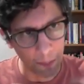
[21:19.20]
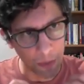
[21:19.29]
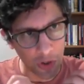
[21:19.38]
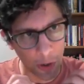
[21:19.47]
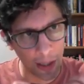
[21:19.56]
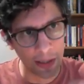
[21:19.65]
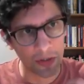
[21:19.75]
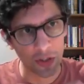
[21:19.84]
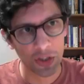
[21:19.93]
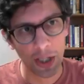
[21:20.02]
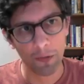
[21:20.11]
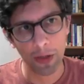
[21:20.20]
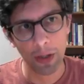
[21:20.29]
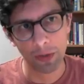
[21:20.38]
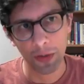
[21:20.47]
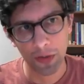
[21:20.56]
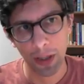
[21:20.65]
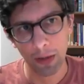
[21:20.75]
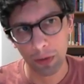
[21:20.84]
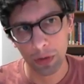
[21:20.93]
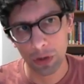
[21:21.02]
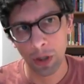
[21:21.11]
trying to shift the frontier of
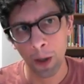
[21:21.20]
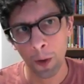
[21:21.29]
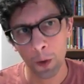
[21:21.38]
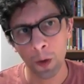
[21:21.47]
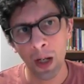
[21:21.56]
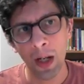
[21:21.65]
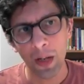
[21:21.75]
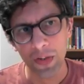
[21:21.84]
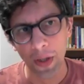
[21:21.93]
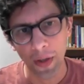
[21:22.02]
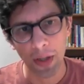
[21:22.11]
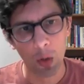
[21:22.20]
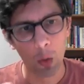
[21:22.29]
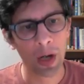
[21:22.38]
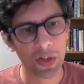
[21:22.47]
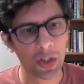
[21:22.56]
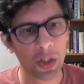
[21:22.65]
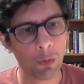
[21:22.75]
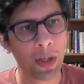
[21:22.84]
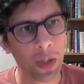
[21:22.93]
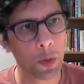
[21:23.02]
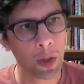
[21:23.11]
control so that the question of
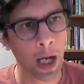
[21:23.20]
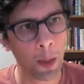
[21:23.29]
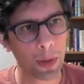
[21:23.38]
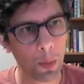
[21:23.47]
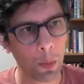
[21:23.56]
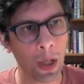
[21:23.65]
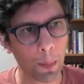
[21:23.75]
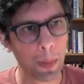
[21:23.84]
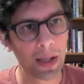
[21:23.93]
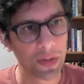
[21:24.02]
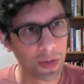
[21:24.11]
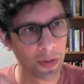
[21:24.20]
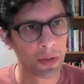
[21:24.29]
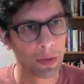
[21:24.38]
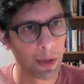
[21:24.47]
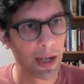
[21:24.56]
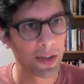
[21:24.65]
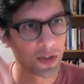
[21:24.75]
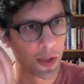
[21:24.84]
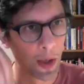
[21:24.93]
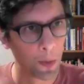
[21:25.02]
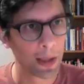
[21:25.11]
when you reopen the workplace doesn't rest
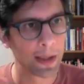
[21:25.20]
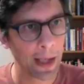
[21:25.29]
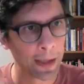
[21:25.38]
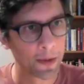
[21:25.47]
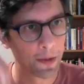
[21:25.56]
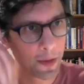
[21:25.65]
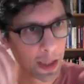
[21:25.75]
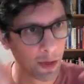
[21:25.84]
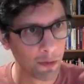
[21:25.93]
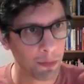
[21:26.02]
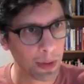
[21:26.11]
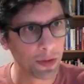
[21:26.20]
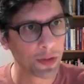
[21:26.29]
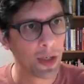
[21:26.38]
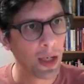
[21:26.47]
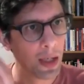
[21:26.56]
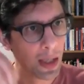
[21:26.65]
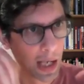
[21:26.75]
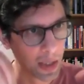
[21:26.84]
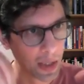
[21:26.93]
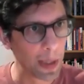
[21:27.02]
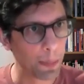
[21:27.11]
solely in the hands of the government and
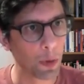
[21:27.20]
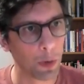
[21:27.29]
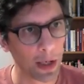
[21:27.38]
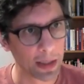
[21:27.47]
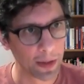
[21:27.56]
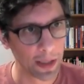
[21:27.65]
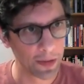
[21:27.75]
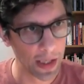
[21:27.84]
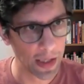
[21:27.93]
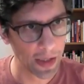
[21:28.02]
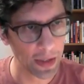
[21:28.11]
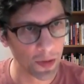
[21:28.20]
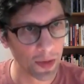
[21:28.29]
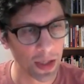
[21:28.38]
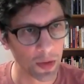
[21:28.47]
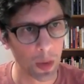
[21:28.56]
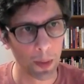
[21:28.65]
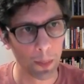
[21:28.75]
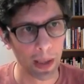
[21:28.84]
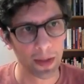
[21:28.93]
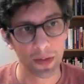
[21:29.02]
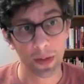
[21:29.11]
the people running these
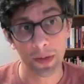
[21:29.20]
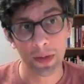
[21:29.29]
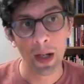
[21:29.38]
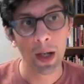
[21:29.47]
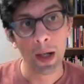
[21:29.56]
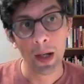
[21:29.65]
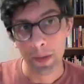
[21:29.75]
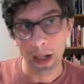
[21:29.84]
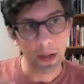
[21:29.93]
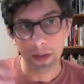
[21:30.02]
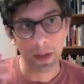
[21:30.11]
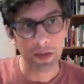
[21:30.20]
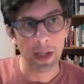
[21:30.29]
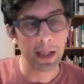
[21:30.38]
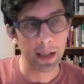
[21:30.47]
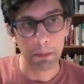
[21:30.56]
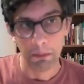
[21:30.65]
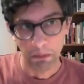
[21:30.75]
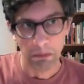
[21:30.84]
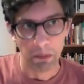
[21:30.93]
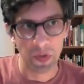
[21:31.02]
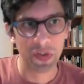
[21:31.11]
workplaces. That's going to take
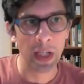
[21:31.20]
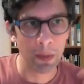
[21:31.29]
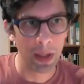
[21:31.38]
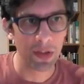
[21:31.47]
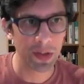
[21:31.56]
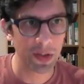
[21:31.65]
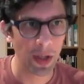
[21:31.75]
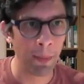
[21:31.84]
serious